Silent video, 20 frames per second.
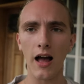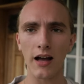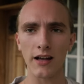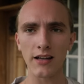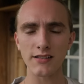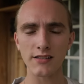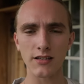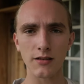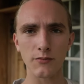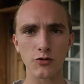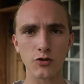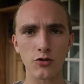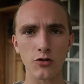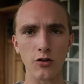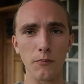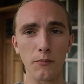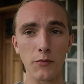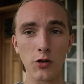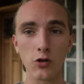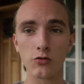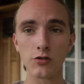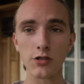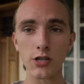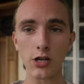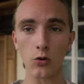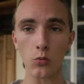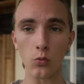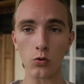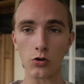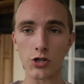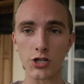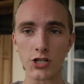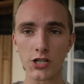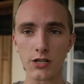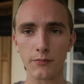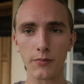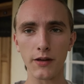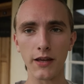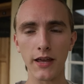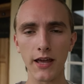I got some sort of music
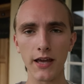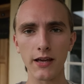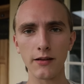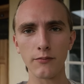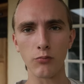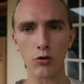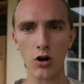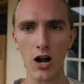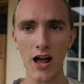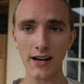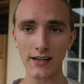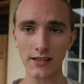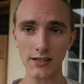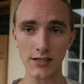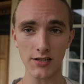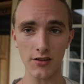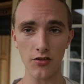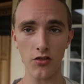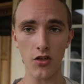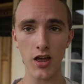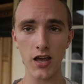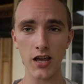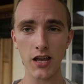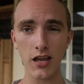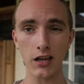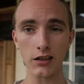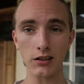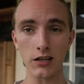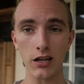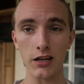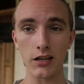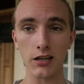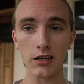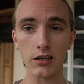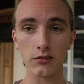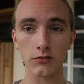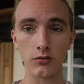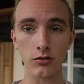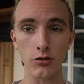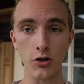worship gig practice thing and
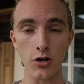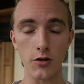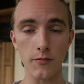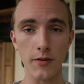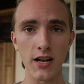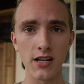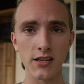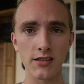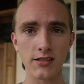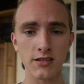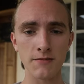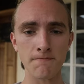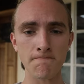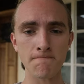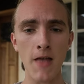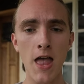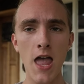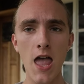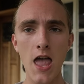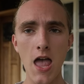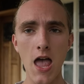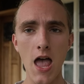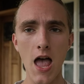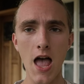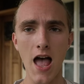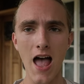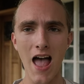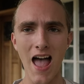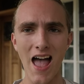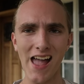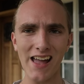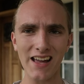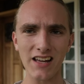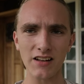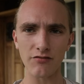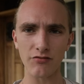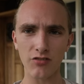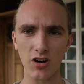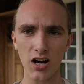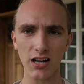like 30 minutes.
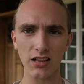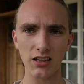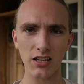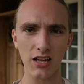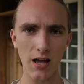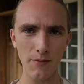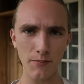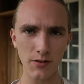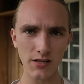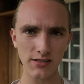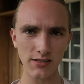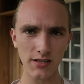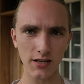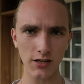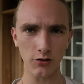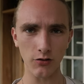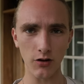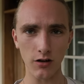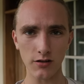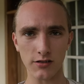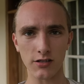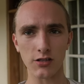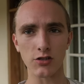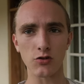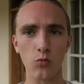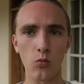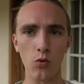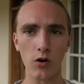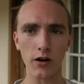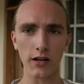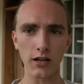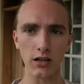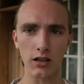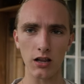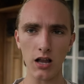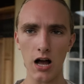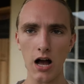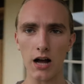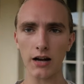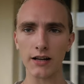And frankly, I've been sitting around since one
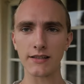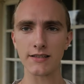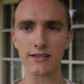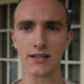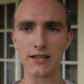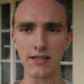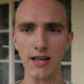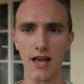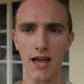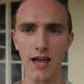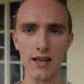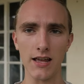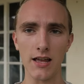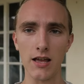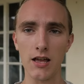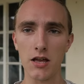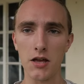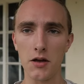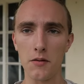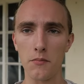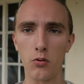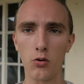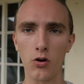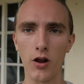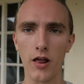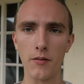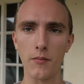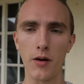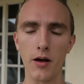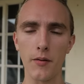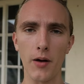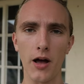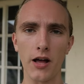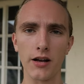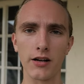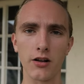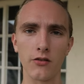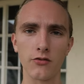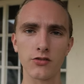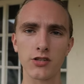o'clock today, bored out of my
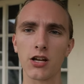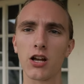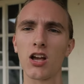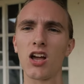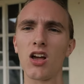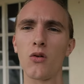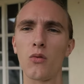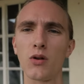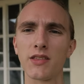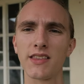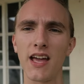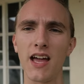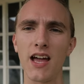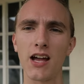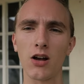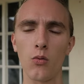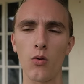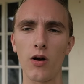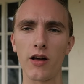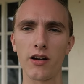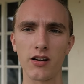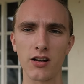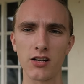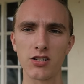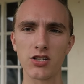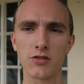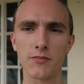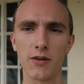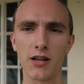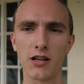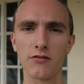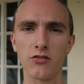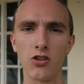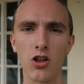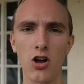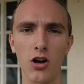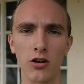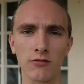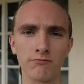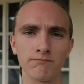mind, and I was like, what the heck, why don't I just make a
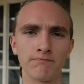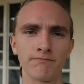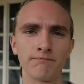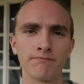vlog?